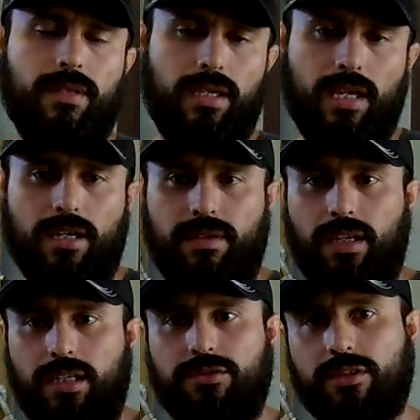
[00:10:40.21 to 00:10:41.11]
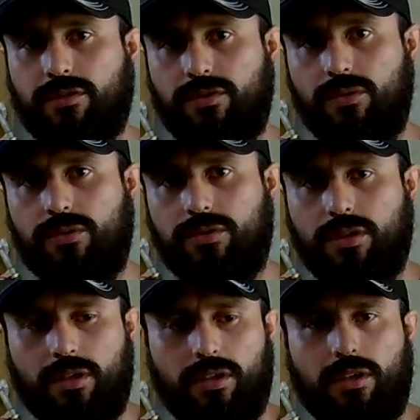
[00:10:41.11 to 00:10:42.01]
They have a centrifuge
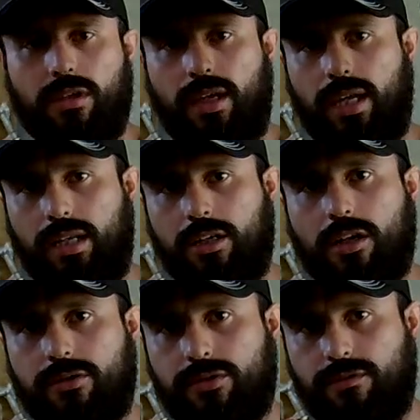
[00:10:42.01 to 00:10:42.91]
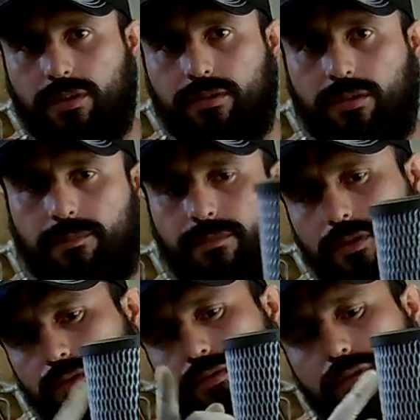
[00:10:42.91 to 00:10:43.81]
and a cartridge filter. It
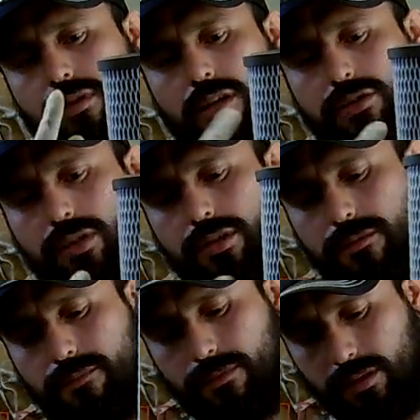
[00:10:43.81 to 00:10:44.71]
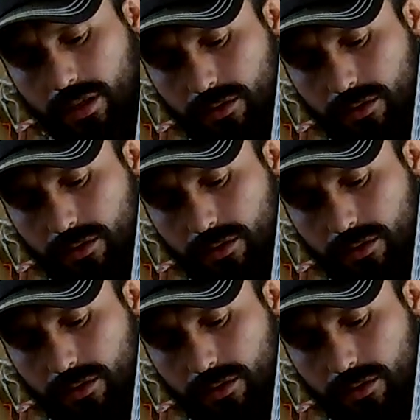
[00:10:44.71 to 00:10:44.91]
goes through the cartridge and